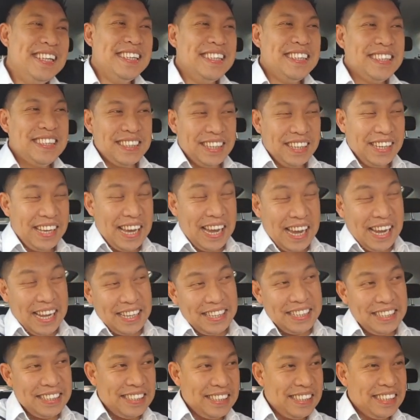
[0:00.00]
So yeah,
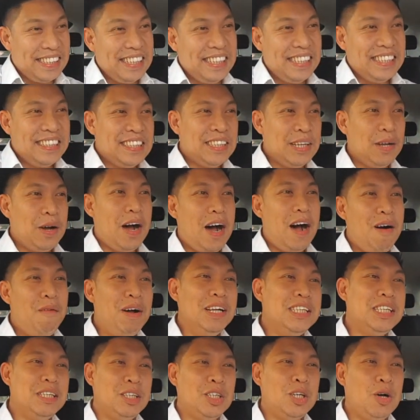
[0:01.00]
so
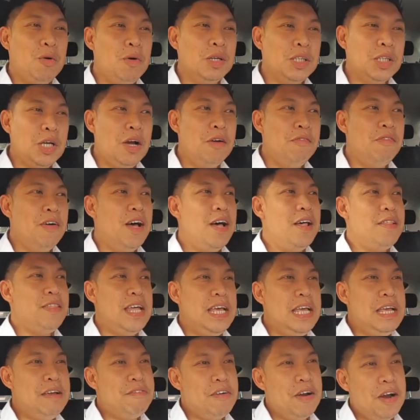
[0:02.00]
once the song was over,
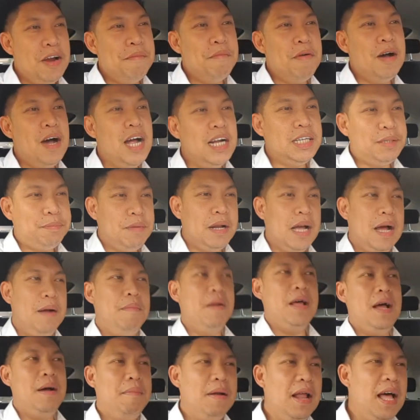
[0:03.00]
"Thank you very much," blah
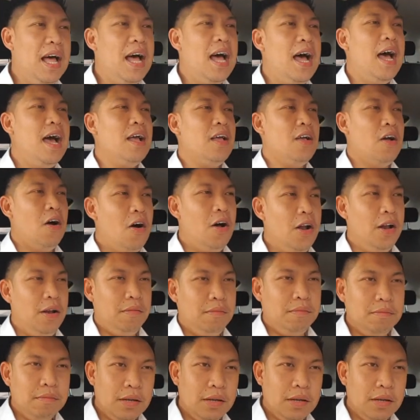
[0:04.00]
blah blah, gone.